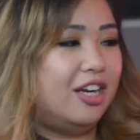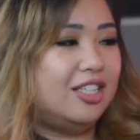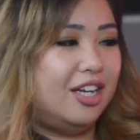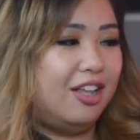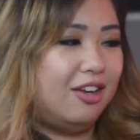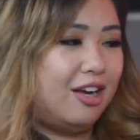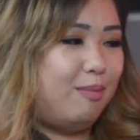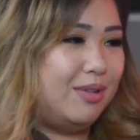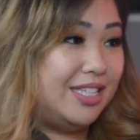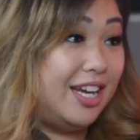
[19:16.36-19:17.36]
is another
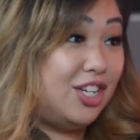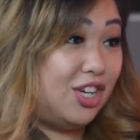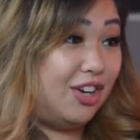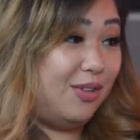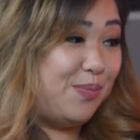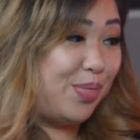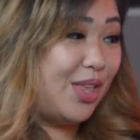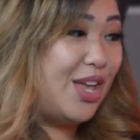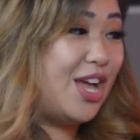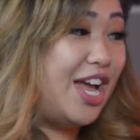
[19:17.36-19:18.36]
cup beside you.
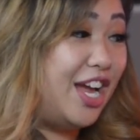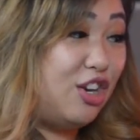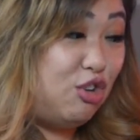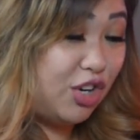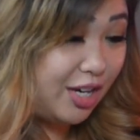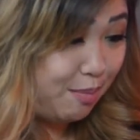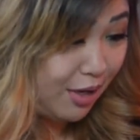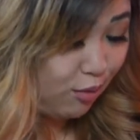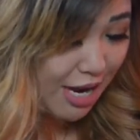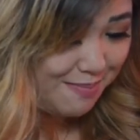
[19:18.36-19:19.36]
Okay. And you're gonna
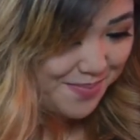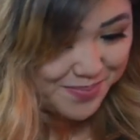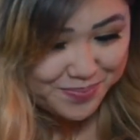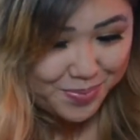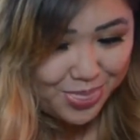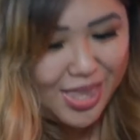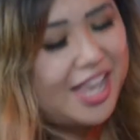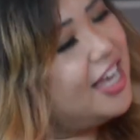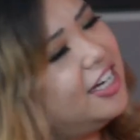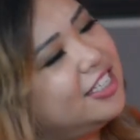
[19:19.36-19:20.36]
pick one,
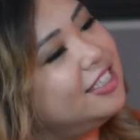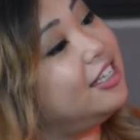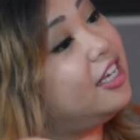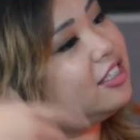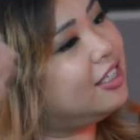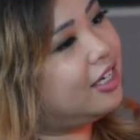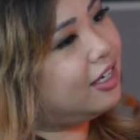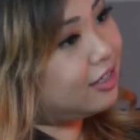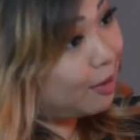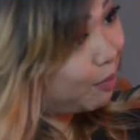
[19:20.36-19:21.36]
and it's a, it's a cup